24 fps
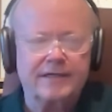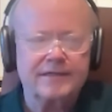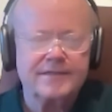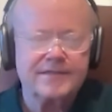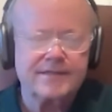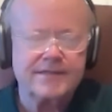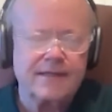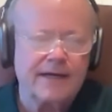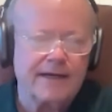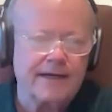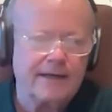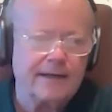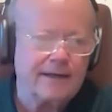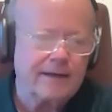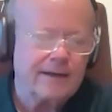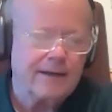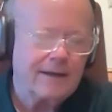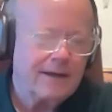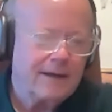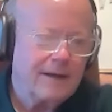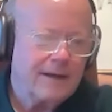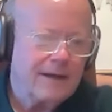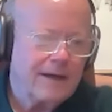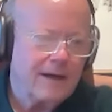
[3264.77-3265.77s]
It's like
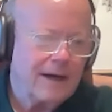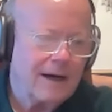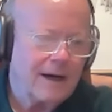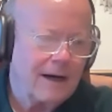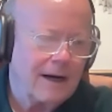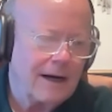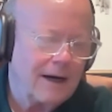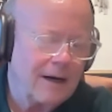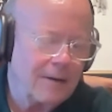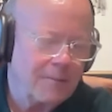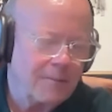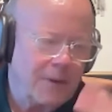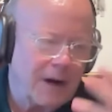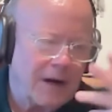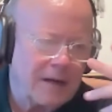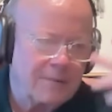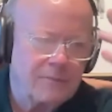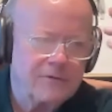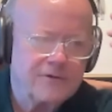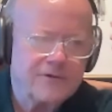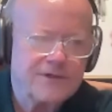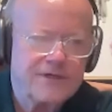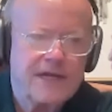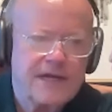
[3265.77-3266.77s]
Ahmad
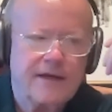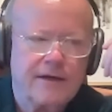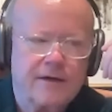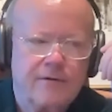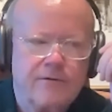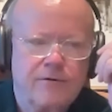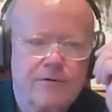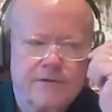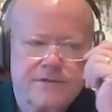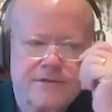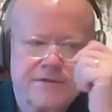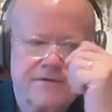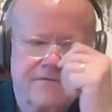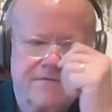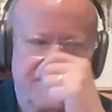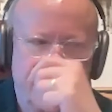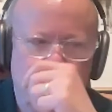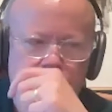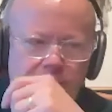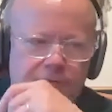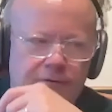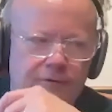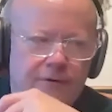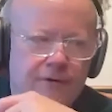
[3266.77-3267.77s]
Musteek, who is the
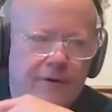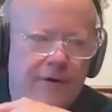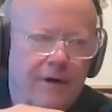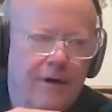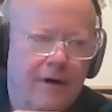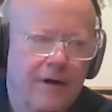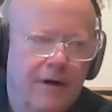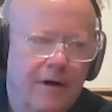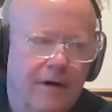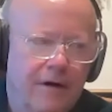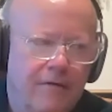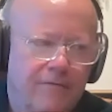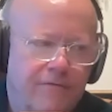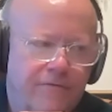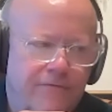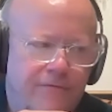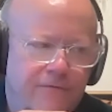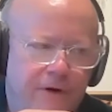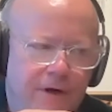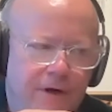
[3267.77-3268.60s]
founder of